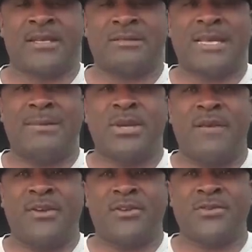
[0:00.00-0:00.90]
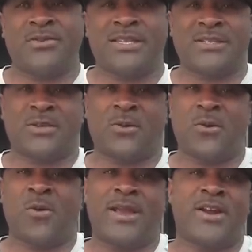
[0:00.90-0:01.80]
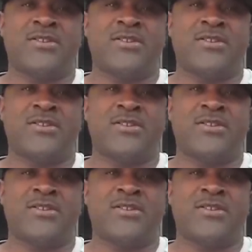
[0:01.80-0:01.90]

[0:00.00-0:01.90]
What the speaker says: Sometimes you have hitters who just don't quite